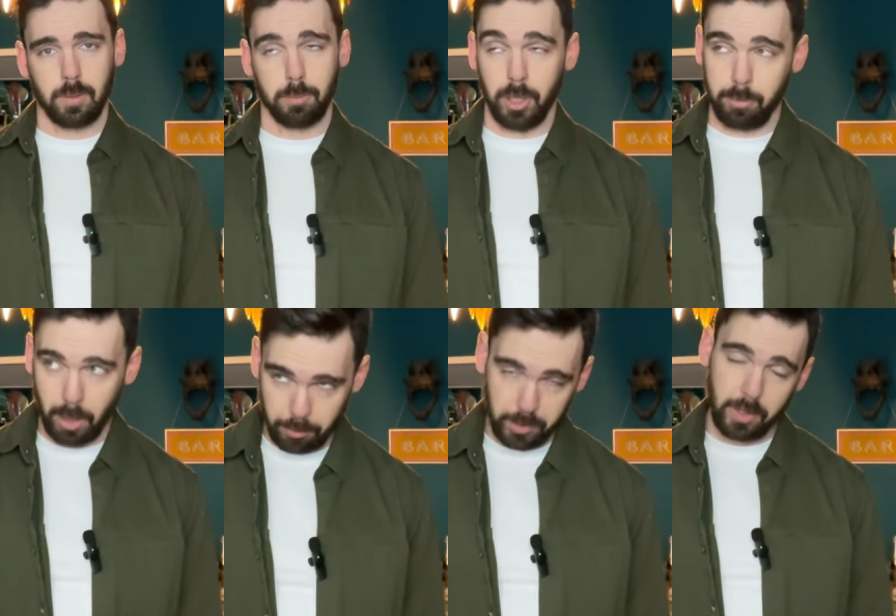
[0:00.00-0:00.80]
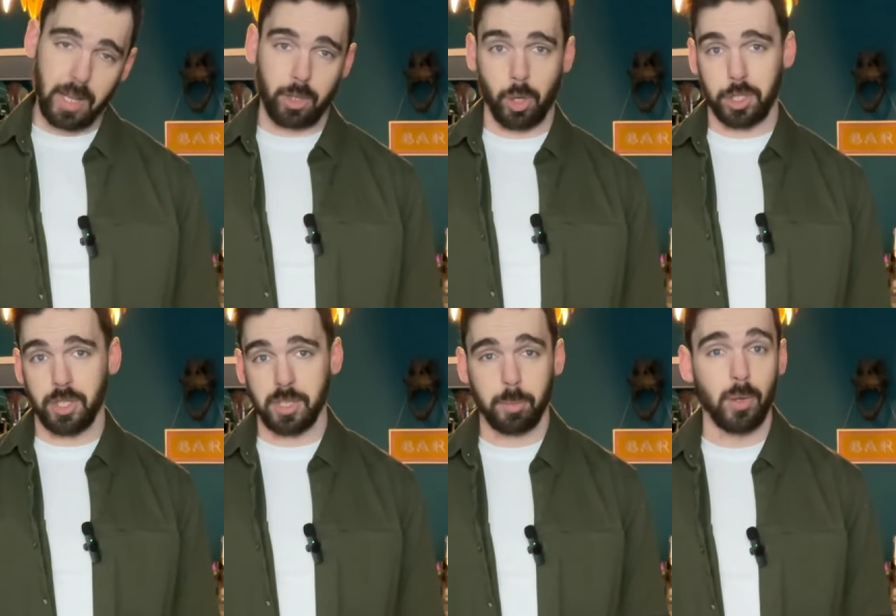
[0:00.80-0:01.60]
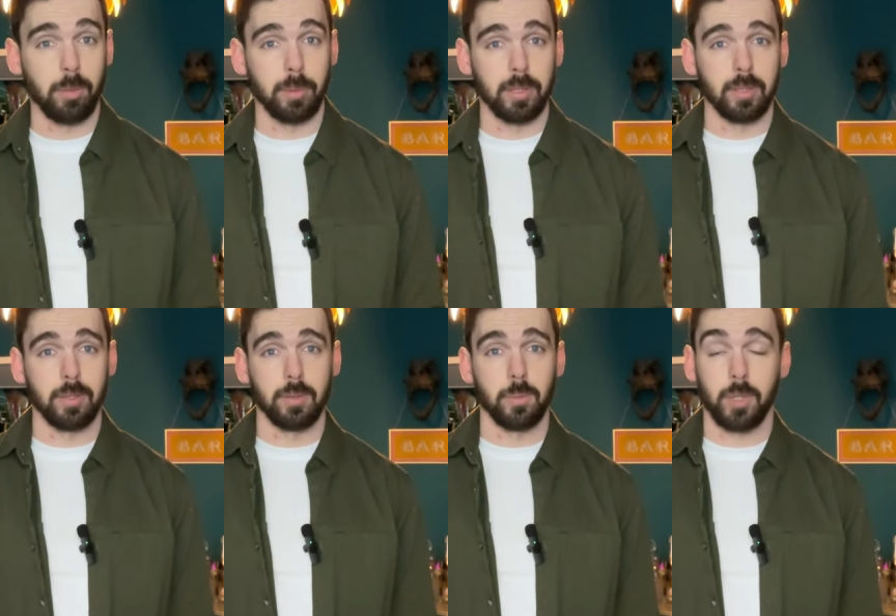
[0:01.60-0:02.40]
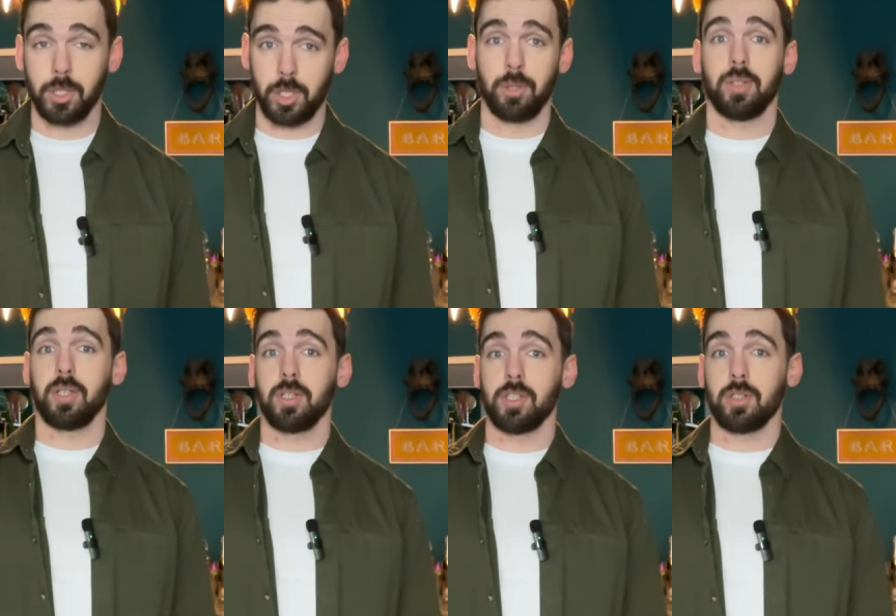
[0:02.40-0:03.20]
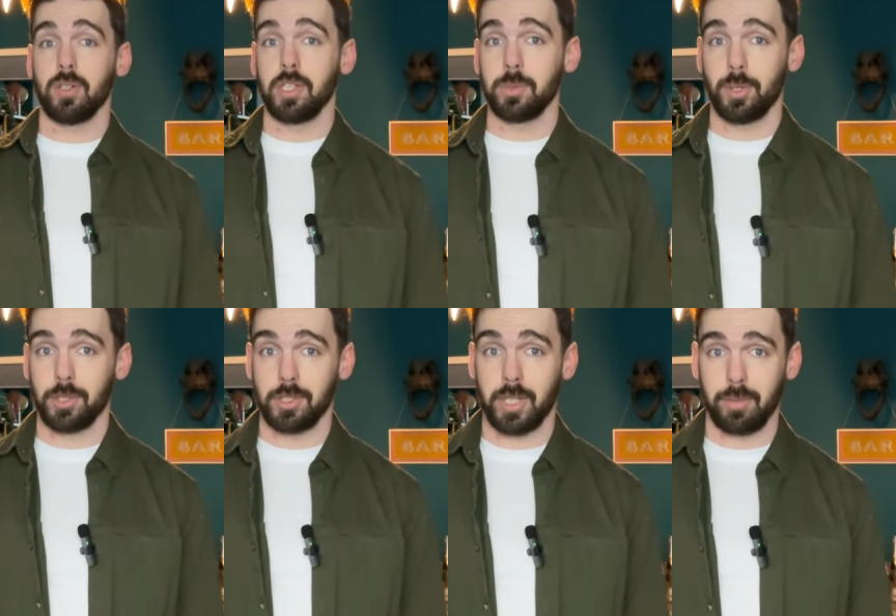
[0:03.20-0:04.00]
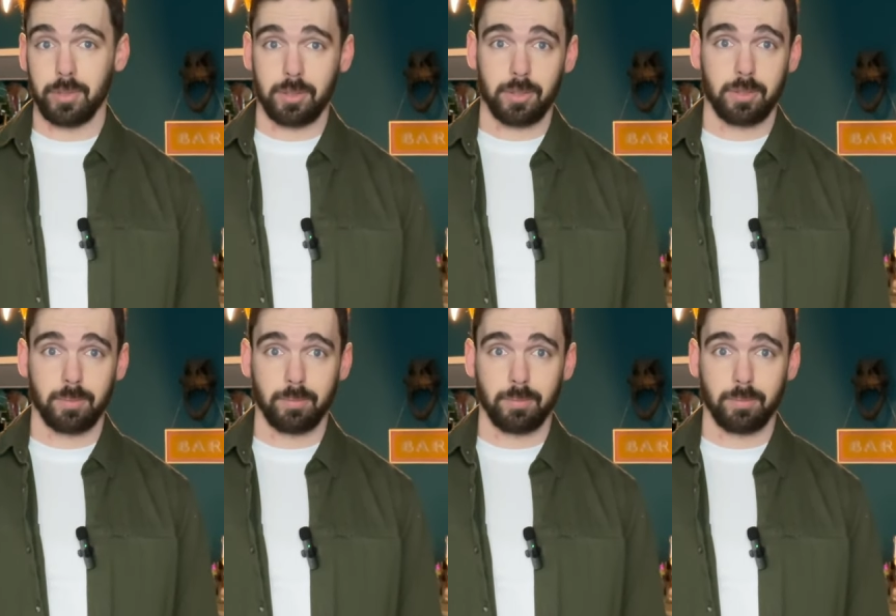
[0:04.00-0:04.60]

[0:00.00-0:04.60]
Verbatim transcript: But other than that crushing disappointment, what did you think of this look into Argentavis?